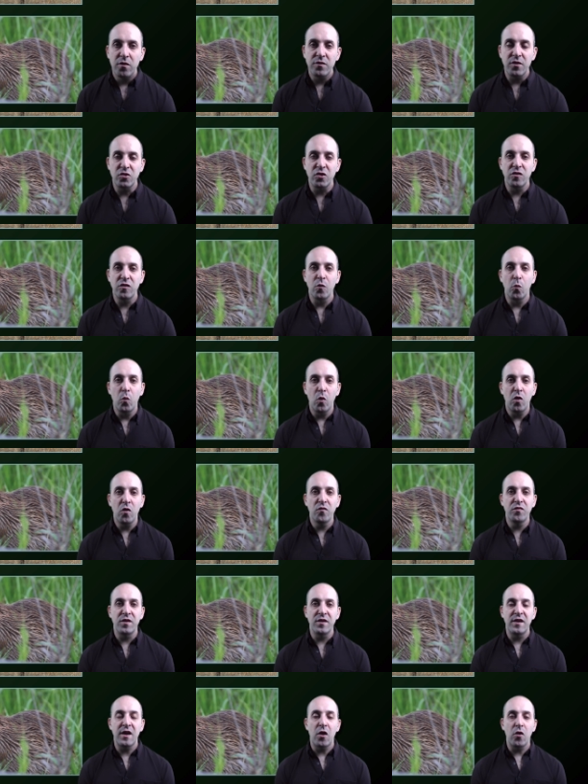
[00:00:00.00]
such as the wolves
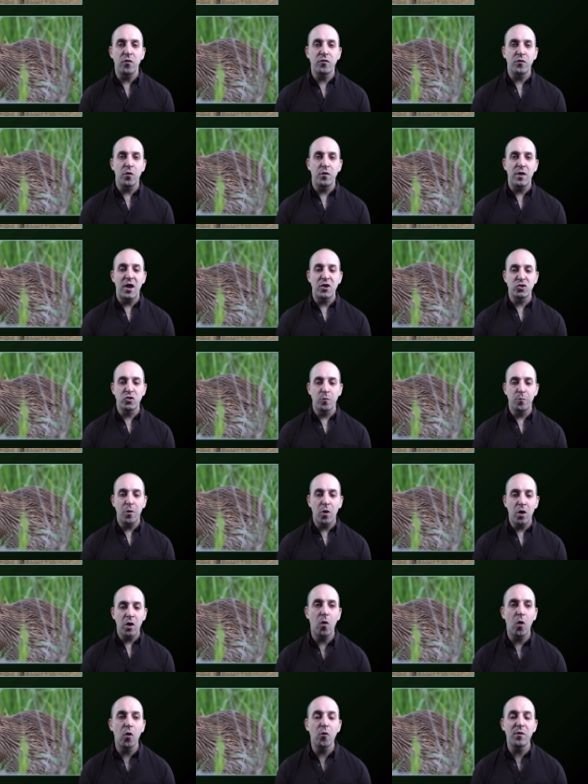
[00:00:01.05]
in Yellowstone National
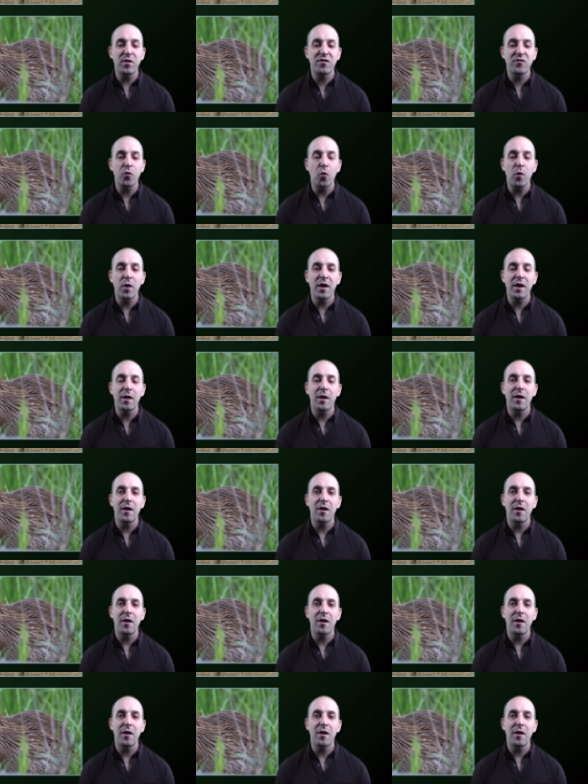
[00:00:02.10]
Park, or restoring